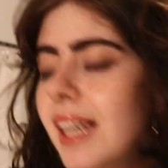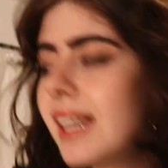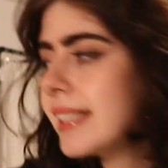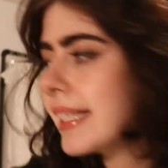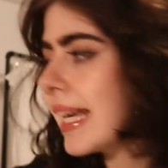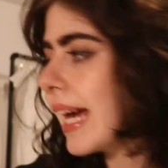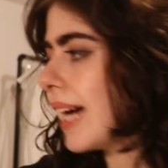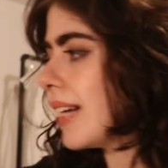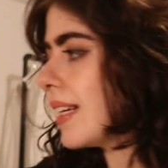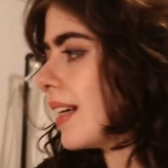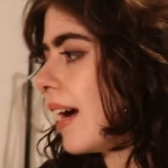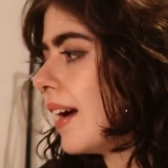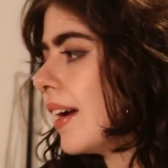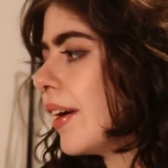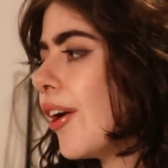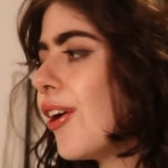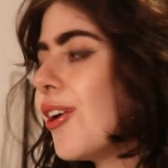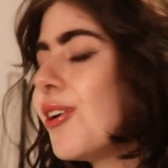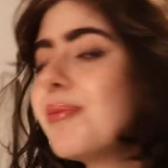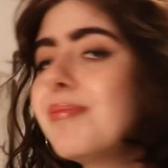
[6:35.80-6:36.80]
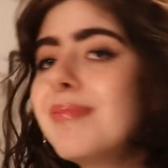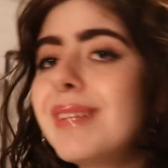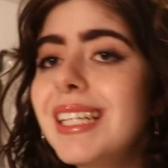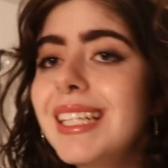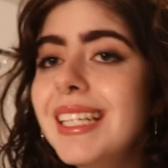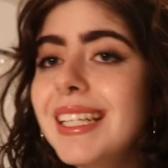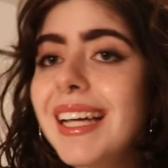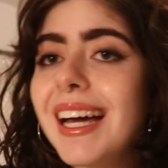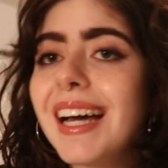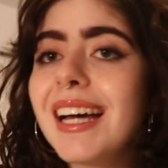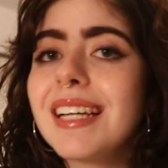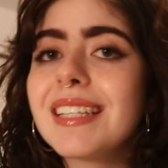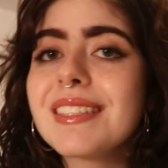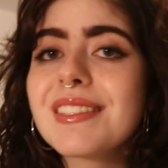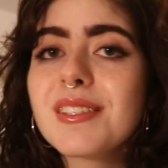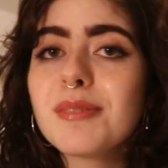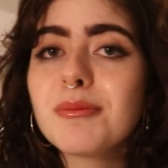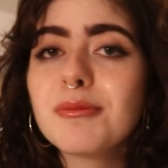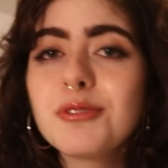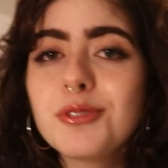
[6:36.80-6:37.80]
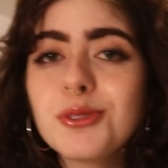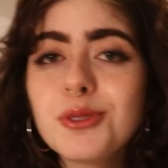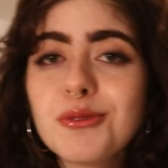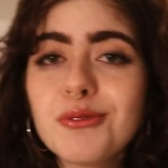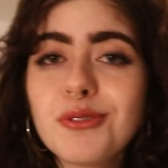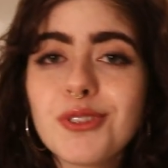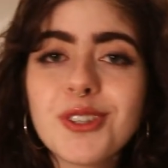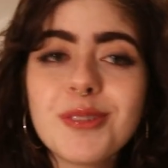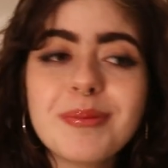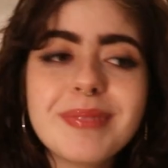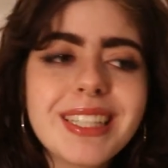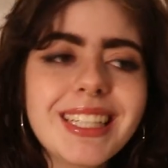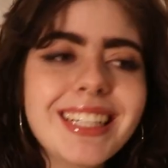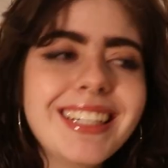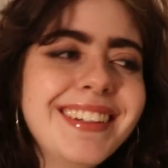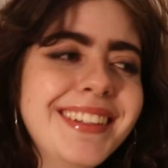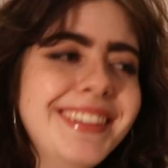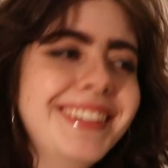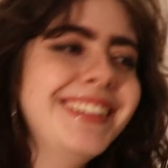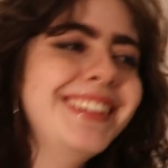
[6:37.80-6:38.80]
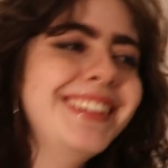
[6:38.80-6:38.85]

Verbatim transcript: yeah, I hope Melina has some food for me.